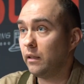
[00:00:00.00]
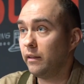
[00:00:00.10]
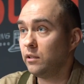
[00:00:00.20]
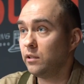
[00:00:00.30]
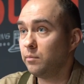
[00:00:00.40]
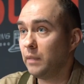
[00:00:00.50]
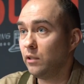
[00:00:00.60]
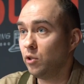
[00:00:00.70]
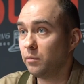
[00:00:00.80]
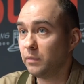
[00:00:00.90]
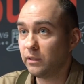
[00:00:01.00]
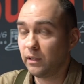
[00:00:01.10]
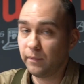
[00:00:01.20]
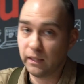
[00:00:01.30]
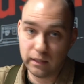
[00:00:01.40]
This may not be
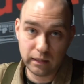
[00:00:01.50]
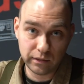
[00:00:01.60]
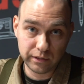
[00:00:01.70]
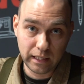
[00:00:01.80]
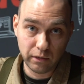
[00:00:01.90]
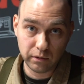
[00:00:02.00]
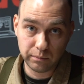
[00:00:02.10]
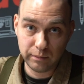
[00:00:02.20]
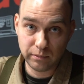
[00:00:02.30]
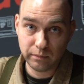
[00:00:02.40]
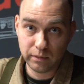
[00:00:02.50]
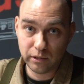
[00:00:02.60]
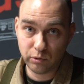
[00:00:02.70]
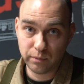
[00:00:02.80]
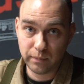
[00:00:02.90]
something that the southern people in
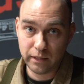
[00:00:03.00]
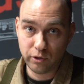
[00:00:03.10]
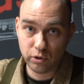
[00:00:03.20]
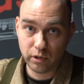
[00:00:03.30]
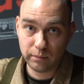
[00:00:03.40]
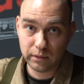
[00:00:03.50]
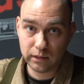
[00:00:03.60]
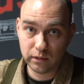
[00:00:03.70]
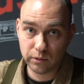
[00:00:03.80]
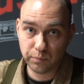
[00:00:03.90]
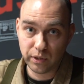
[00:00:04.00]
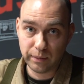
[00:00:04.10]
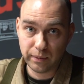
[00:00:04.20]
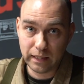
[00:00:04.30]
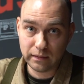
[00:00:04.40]
Belarus may enjoy, because
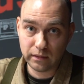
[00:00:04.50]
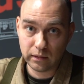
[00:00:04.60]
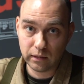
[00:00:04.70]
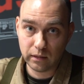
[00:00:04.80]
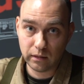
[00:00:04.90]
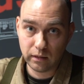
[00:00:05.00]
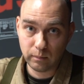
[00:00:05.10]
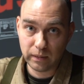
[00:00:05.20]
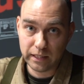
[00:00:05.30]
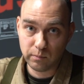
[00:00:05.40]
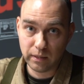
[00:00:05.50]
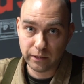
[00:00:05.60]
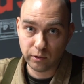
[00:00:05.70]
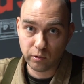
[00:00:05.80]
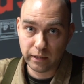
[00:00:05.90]
Pripyat, the place by
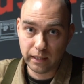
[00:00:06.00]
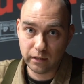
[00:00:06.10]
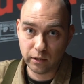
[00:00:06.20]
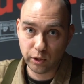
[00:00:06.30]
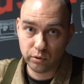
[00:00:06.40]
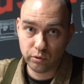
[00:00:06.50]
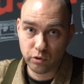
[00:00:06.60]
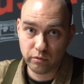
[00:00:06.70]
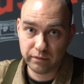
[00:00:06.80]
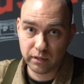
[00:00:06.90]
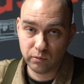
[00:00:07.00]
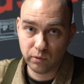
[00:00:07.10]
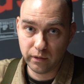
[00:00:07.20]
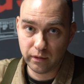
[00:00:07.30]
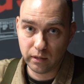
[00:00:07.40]
Ukraine, a huge river
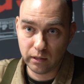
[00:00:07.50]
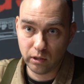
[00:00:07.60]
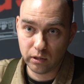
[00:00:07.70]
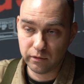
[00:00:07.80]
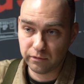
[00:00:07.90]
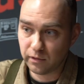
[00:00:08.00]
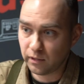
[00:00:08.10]
with a lot of